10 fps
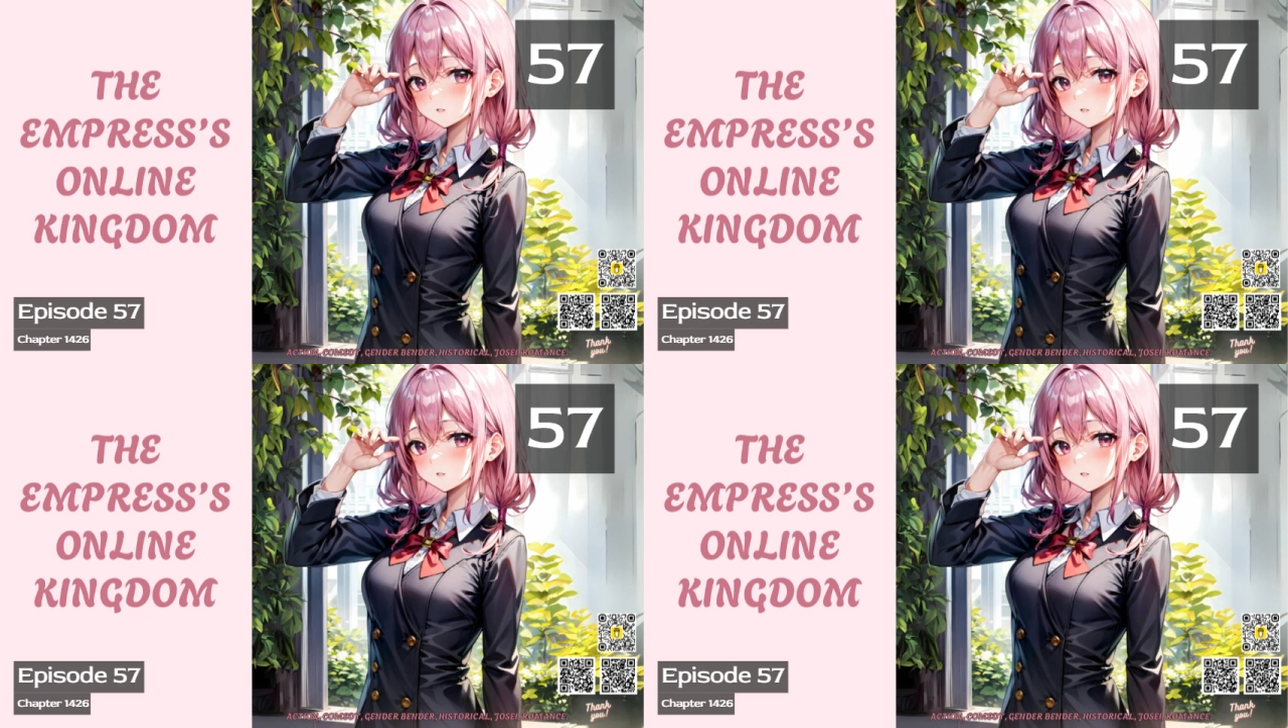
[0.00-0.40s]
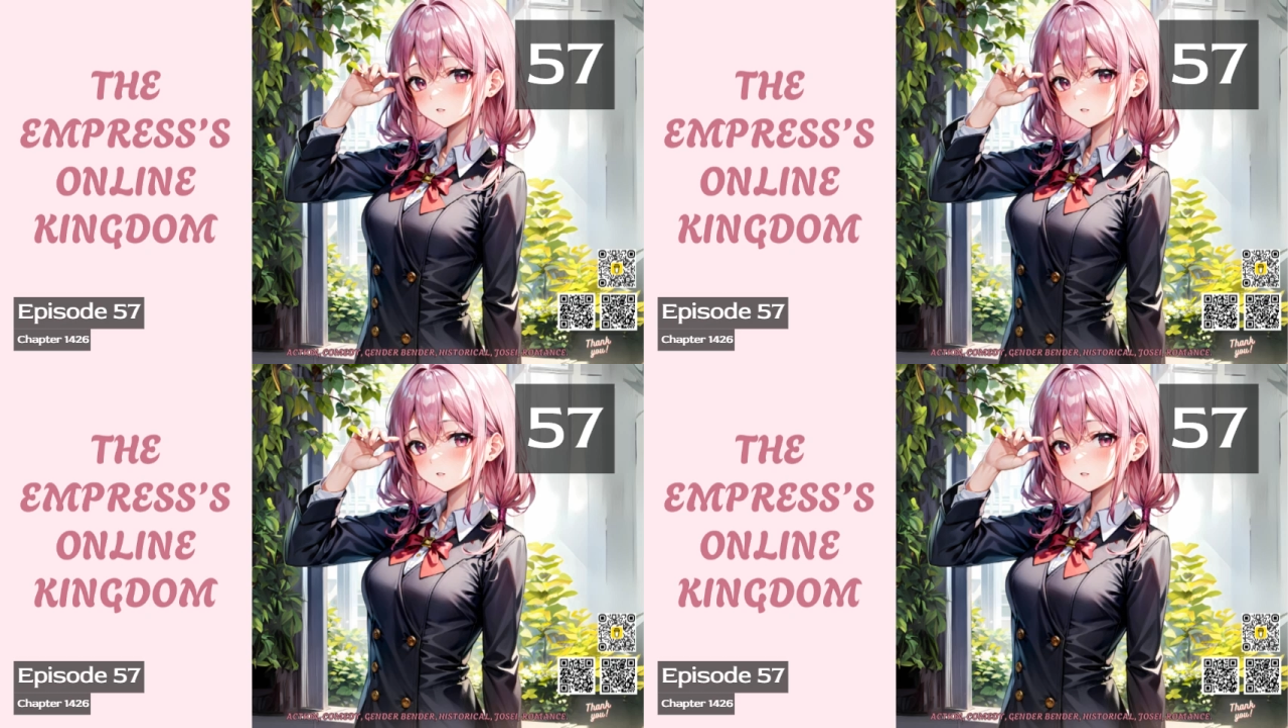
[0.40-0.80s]
Her
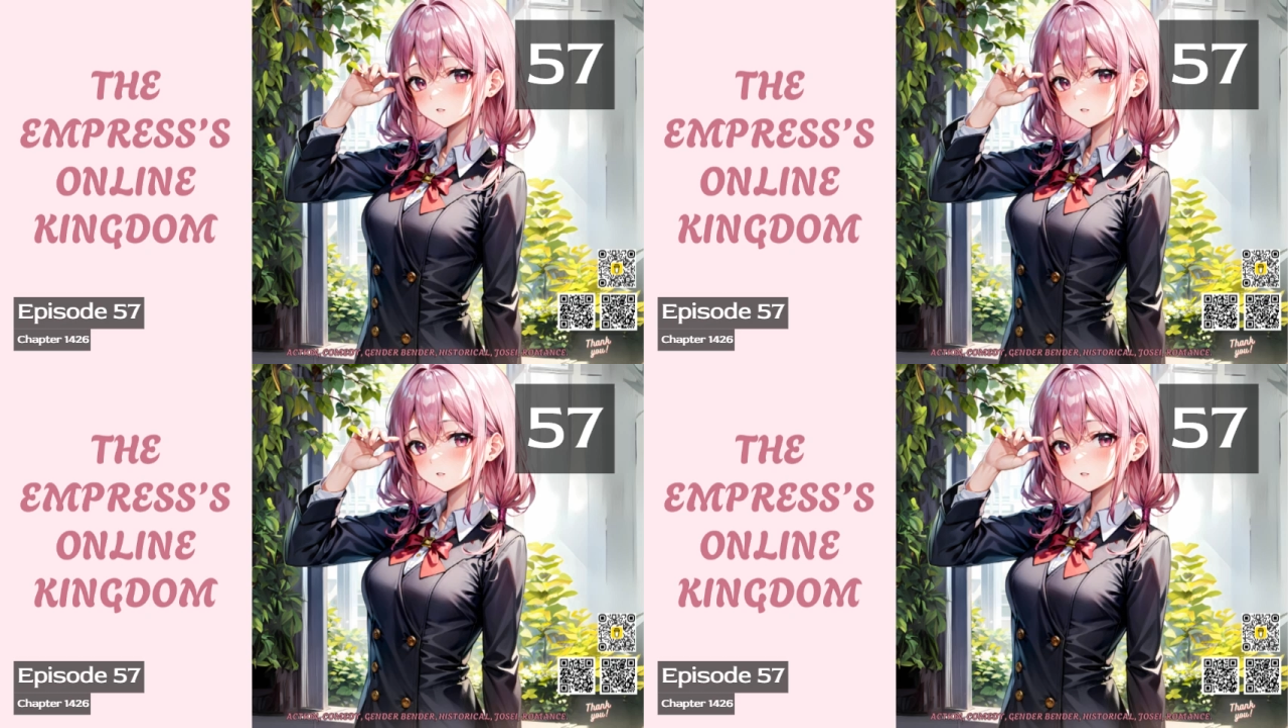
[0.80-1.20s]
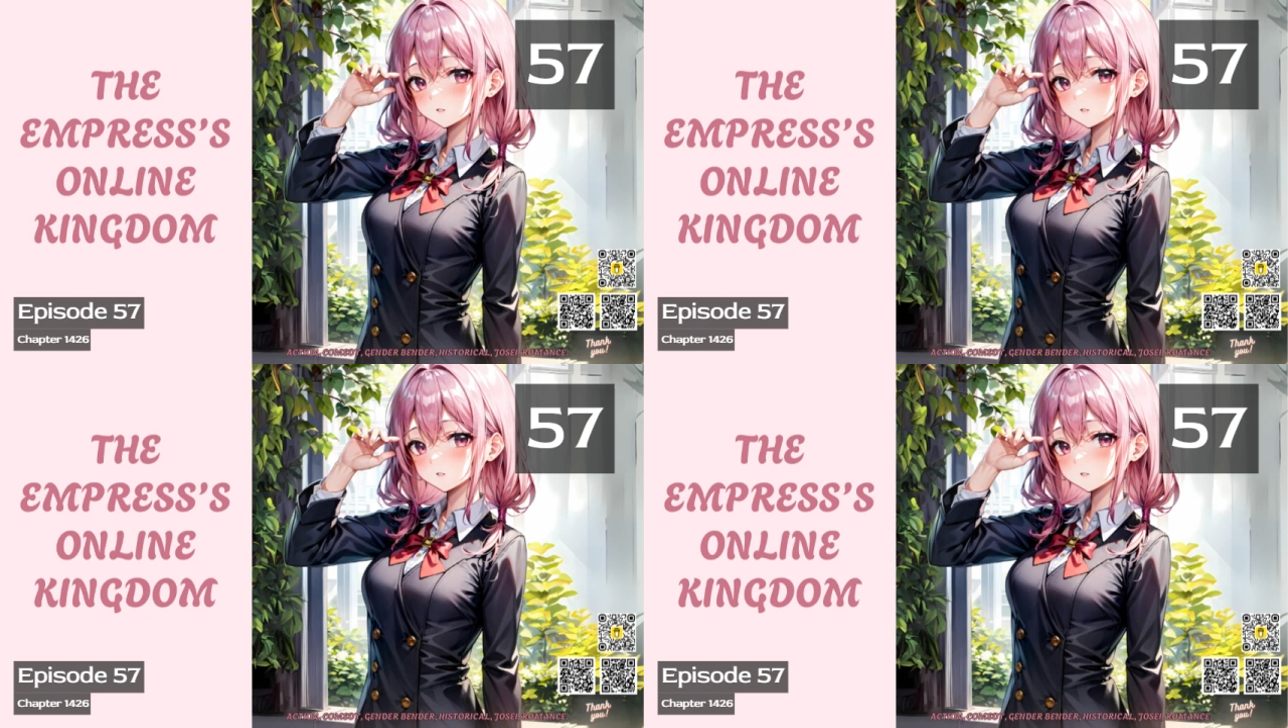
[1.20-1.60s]
brows loosened
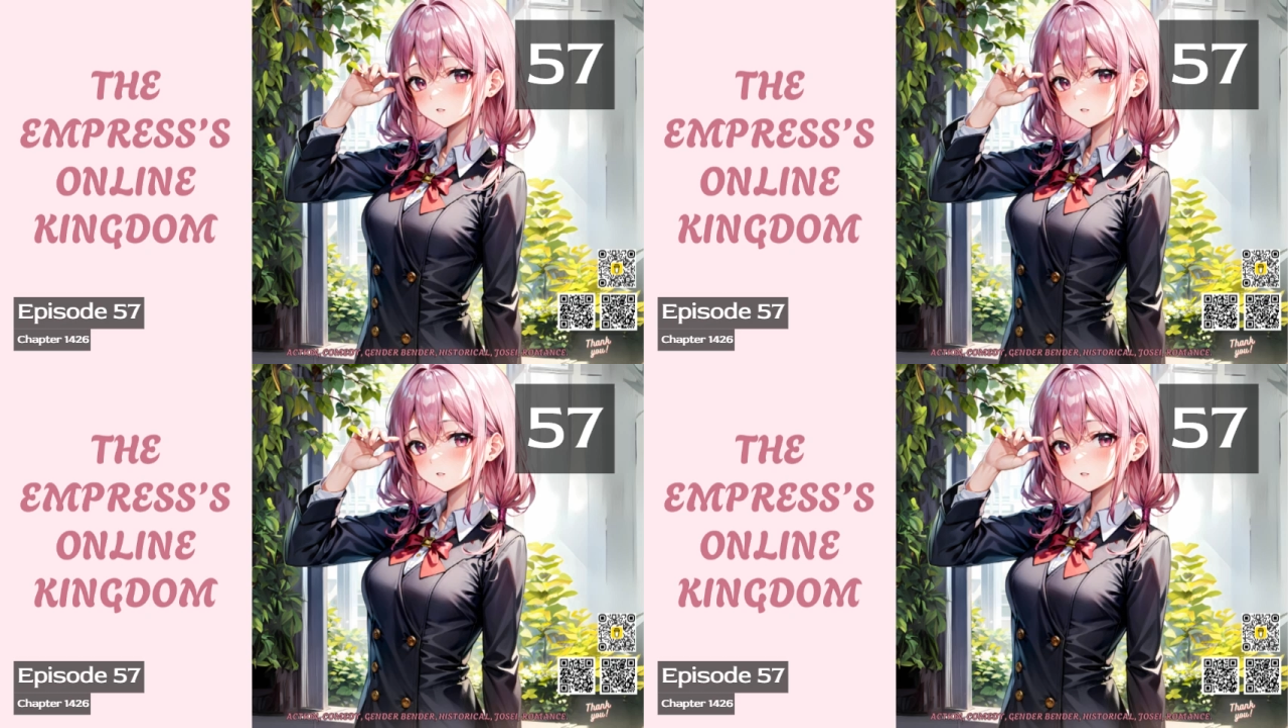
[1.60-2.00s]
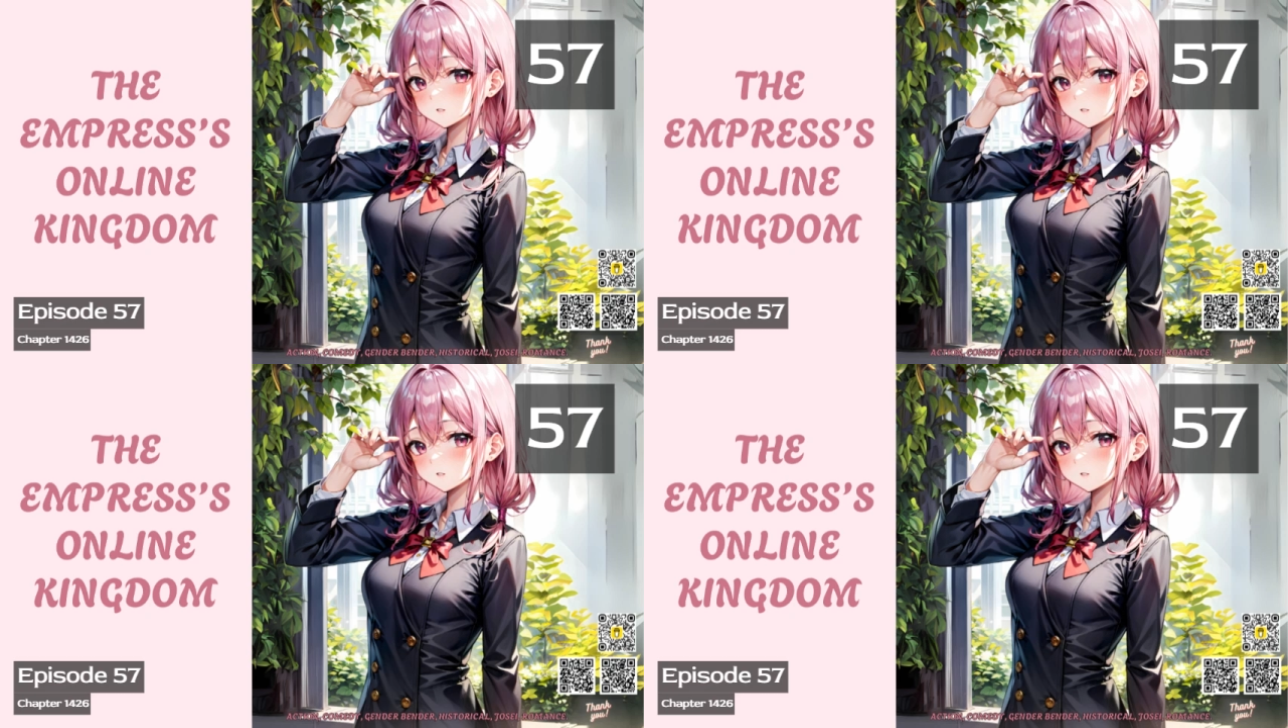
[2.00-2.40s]
and furrowed from
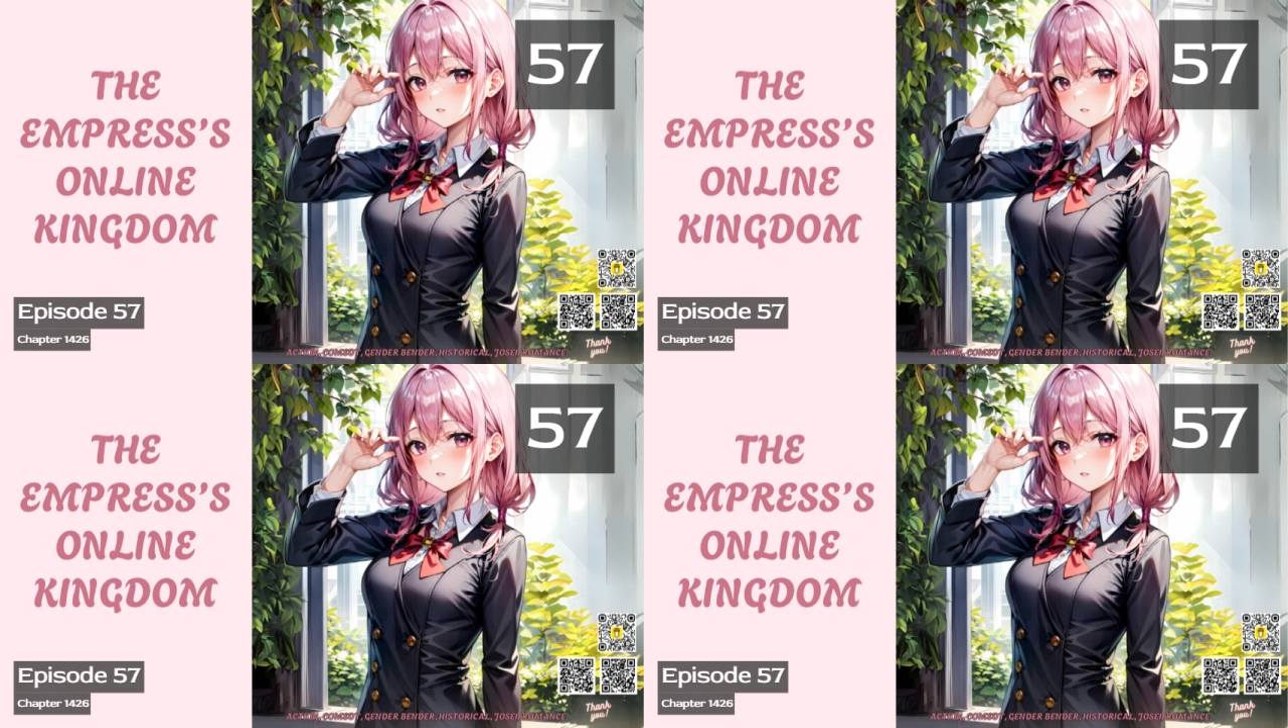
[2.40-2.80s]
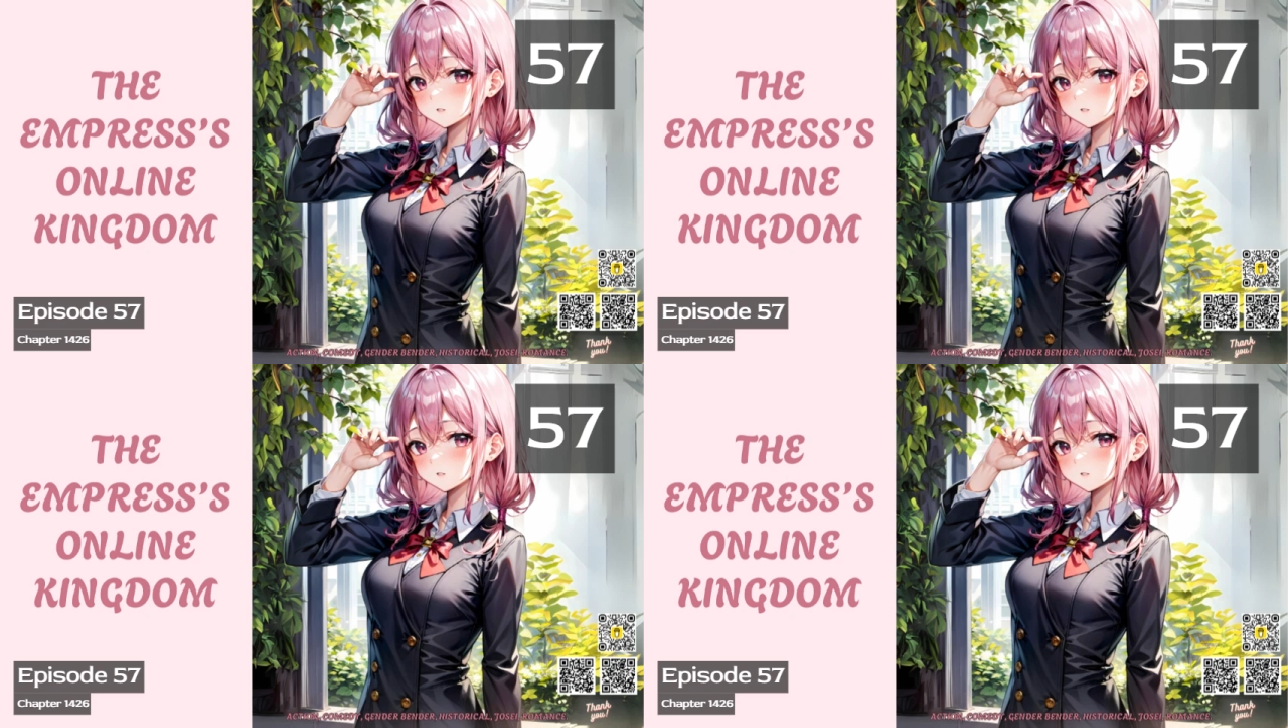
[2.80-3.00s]
time to time.